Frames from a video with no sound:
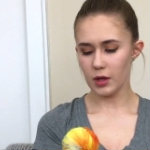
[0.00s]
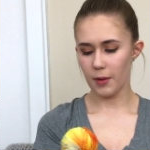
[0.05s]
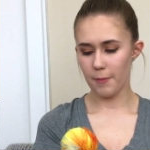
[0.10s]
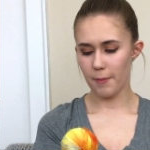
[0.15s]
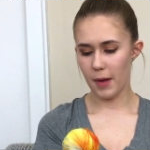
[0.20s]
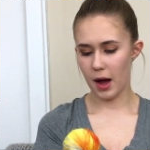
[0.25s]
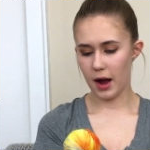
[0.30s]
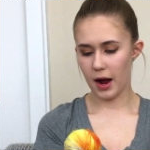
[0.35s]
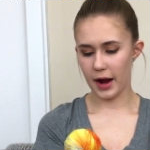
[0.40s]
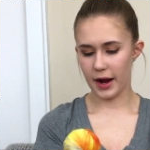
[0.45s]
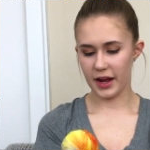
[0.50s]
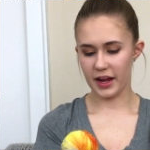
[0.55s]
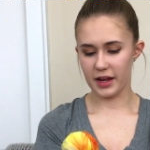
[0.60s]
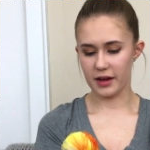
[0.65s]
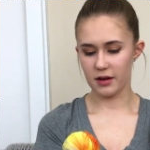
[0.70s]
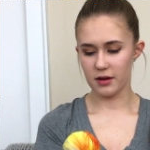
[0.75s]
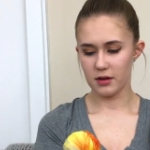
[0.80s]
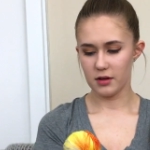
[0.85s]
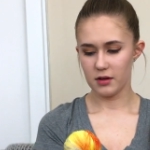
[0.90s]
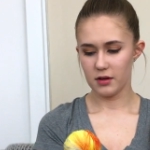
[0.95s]

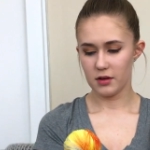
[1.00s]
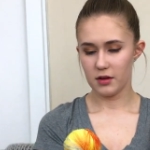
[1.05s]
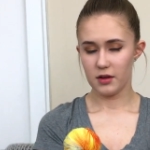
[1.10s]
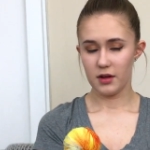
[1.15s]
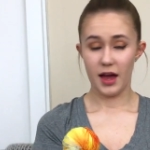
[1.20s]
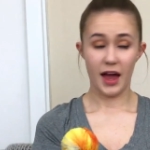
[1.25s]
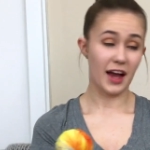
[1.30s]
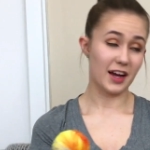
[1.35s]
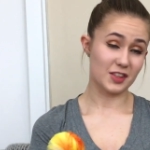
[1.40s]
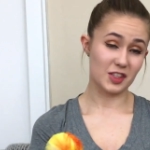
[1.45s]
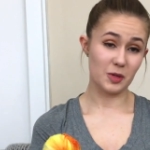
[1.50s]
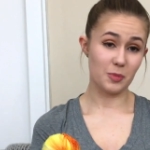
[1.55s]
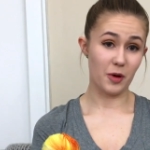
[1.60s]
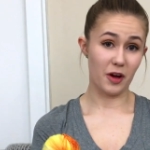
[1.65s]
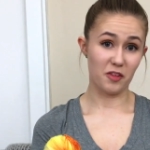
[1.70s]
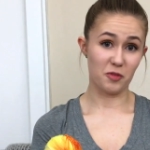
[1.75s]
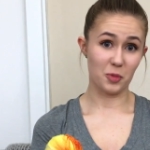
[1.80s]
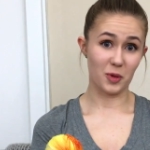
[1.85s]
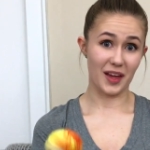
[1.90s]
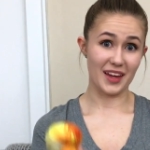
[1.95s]
my Hexie
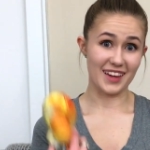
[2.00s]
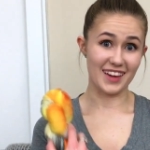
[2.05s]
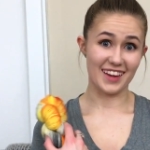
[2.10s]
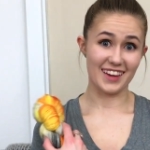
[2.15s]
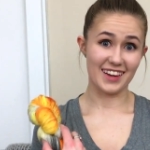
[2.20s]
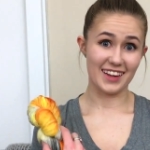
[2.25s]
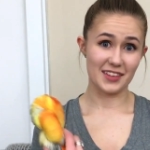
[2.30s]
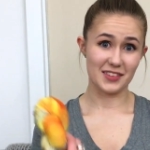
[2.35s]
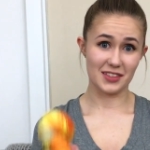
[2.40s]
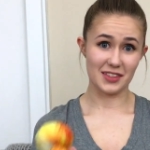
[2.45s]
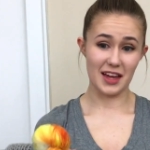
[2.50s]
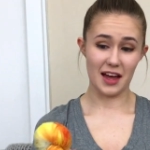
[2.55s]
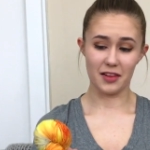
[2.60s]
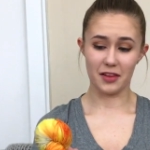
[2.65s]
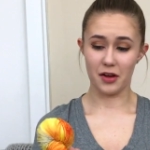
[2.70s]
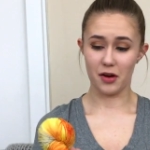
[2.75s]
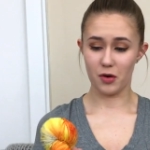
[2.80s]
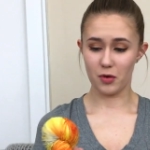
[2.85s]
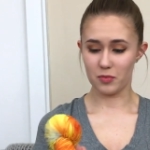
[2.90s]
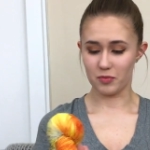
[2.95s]
Puff blanket, it's
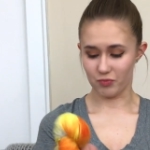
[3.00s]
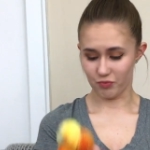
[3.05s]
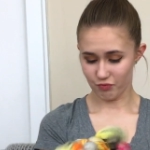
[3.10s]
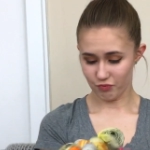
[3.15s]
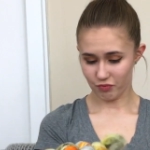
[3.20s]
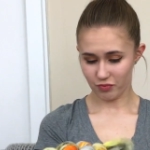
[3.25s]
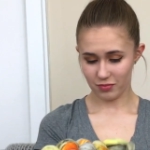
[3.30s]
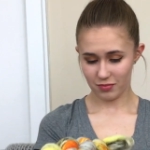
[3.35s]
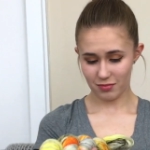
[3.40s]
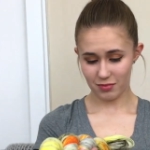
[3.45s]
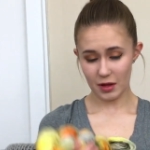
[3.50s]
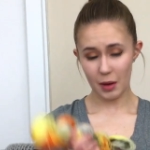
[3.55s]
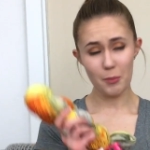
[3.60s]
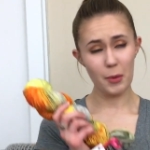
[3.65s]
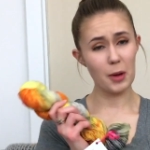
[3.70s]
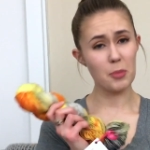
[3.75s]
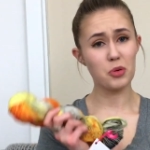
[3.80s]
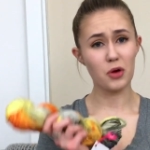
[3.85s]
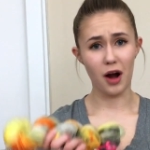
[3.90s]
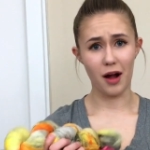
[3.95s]
yellow.
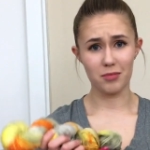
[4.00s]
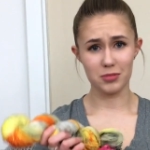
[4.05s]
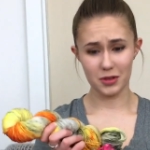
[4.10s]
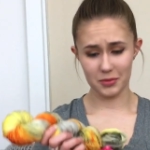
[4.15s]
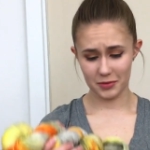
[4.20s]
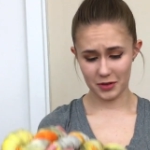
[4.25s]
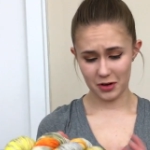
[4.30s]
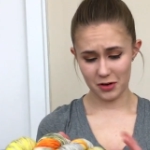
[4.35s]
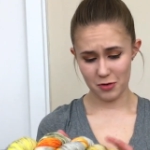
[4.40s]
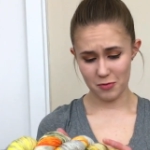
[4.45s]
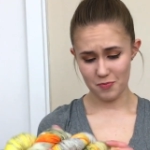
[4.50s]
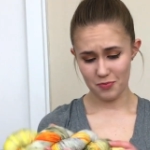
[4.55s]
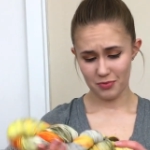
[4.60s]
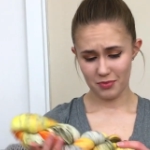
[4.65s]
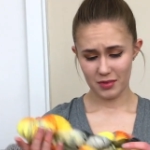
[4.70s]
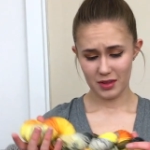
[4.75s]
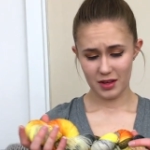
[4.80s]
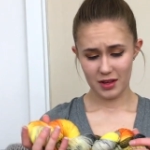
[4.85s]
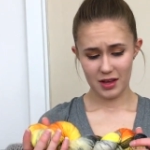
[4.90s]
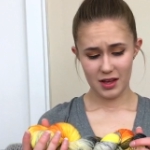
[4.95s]
My problem though,
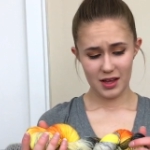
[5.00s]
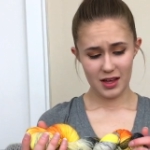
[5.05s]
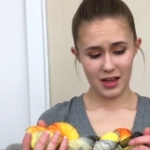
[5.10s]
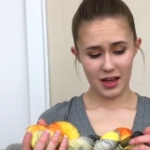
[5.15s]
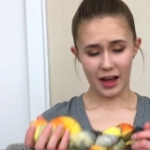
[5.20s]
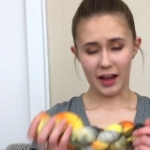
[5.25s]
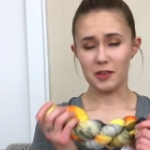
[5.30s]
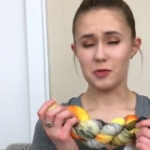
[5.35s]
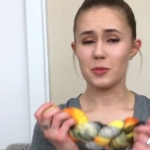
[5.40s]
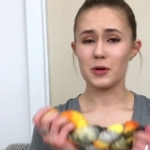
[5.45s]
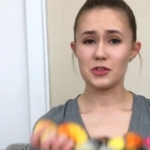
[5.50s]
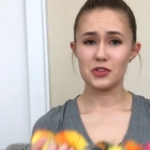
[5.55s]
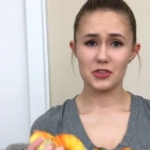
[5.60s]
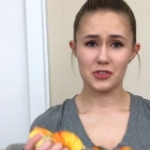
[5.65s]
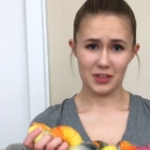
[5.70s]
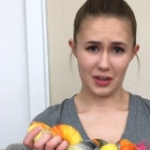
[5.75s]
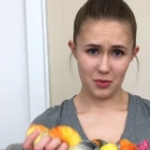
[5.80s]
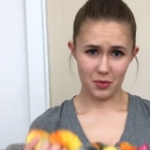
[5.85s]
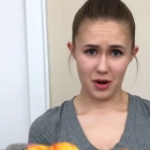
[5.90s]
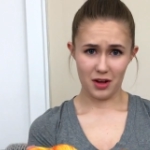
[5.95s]
as much
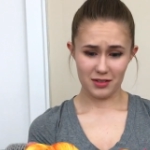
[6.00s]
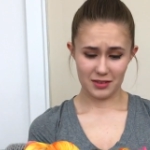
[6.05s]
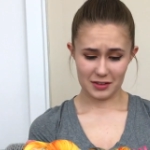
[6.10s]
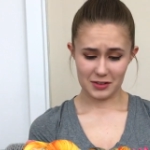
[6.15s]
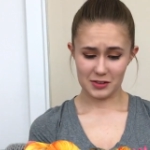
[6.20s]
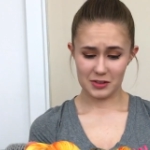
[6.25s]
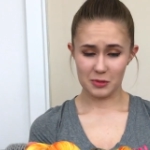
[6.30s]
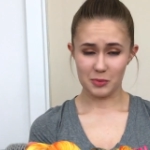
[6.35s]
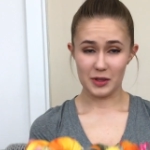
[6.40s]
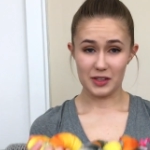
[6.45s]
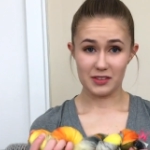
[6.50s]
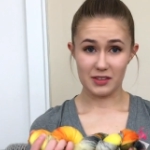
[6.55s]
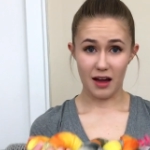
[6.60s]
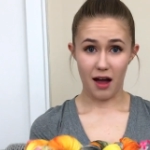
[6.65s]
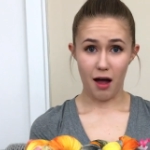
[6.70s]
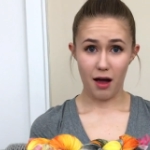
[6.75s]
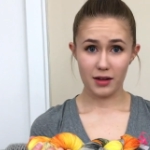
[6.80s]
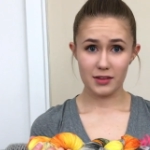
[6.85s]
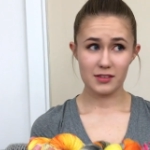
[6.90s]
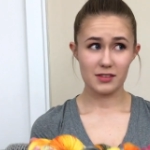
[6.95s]
as I want this to be
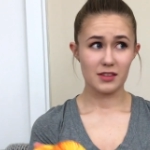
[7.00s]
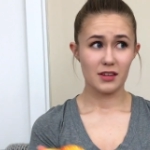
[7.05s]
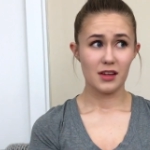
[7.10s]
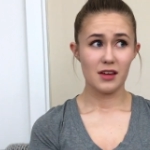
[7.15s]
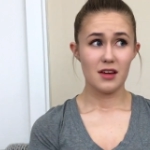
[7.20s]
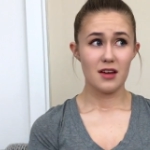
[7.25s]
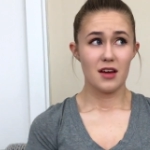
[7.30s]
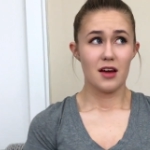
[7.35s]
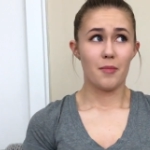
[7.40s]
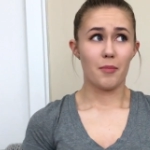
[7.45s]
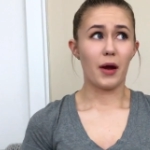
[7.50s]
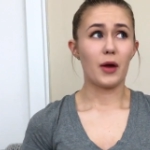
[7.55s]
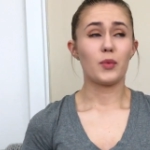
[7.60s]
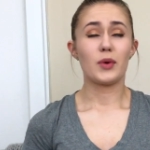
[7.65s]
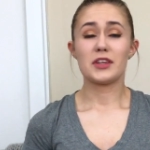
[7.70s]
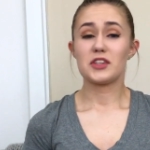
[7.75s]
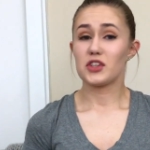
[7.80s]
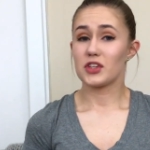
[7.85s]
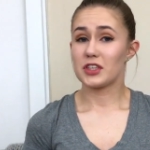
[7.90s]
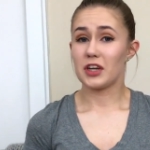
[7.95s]
socks, my
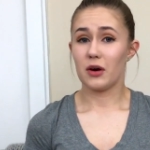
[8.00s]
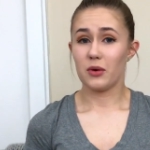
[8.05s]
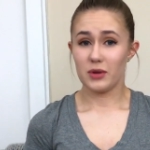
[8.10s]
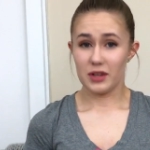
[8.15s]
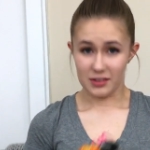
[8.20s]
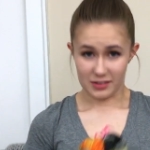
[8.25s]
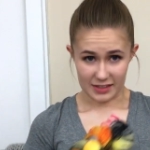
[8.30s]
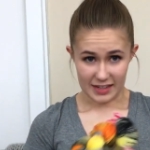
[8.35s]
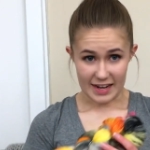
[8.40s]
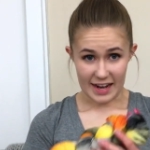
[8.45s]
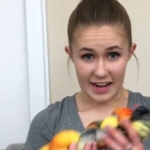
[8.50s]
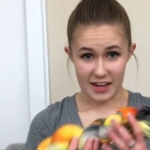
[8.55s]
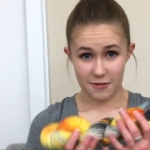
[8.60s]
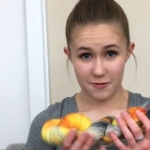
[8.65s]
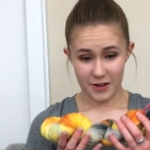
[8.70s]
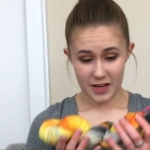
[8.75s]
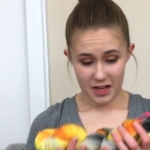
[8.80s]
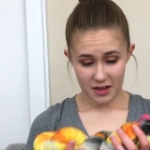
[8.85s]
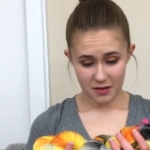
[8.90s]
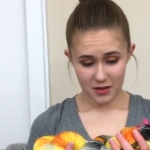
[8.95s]
winter coat is
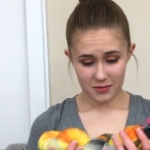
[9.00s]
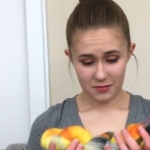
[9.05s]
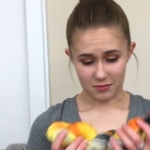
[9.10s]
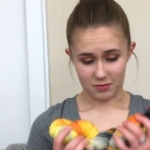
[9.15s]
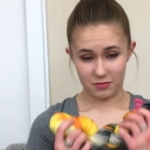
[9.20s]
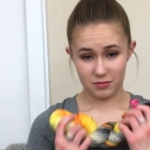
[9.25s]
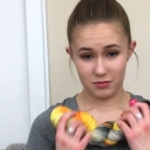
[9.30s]
navy.